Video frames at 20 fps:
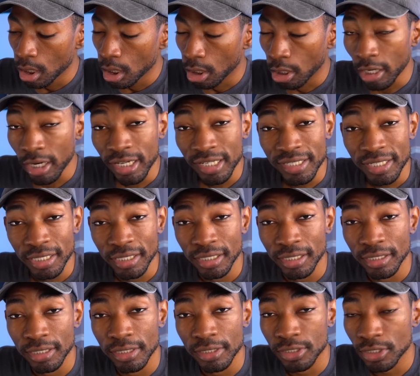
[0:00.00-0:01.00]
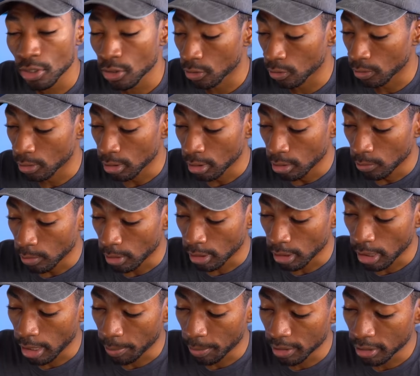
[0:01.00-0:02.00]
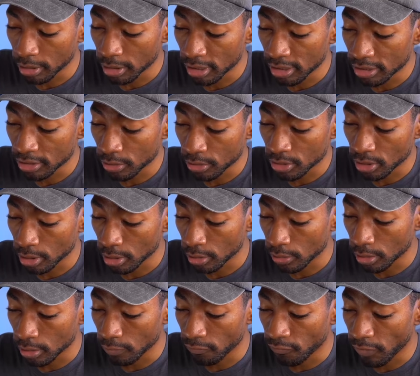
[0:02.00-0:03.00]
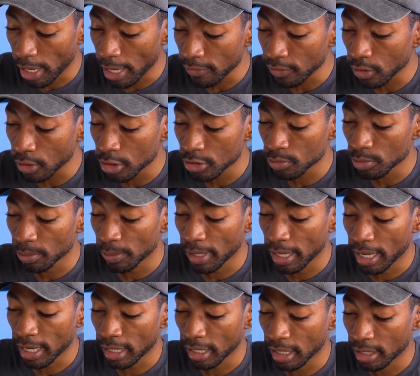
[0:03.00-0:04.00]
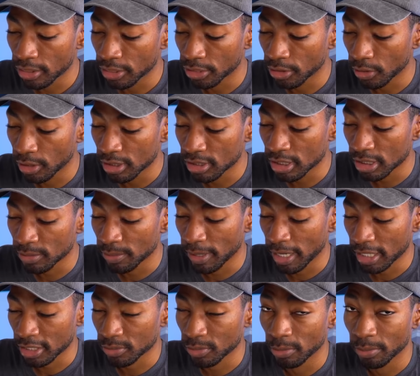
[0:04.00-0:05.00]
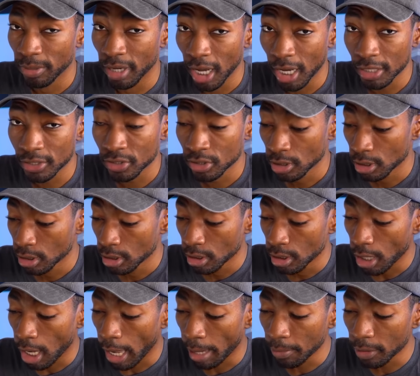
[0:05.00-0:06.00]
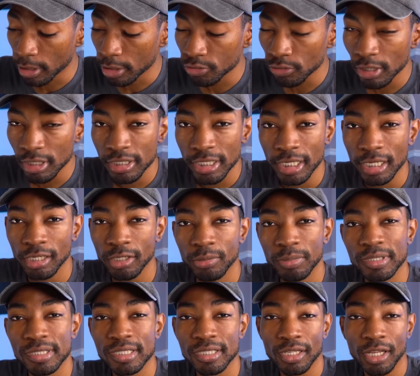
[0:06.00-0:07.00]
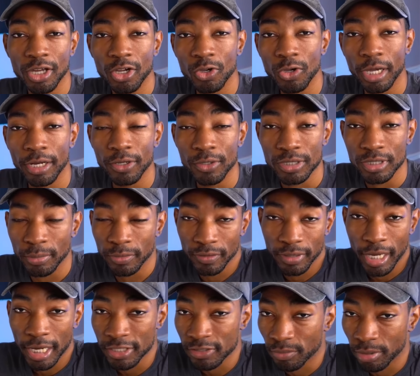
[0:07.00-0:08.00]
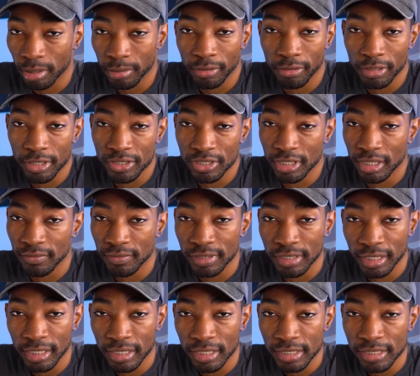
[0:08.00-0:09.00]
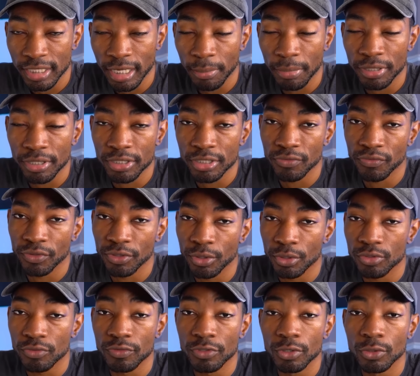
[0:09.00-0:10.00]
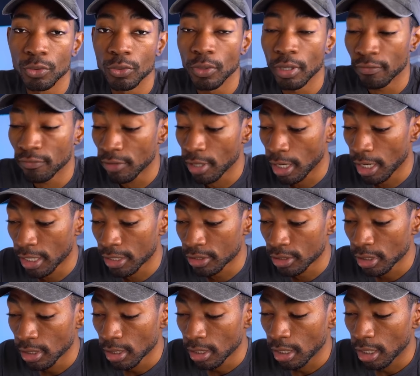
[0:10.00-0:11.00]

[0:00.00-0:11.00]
All right, so we're gonna hop into this. There's 5 cards per pack and 36 packs per box. I'm going to try to take it a little bit slow. I know some of you guys have probably already seen everything in this set, but this is for those of you who have not.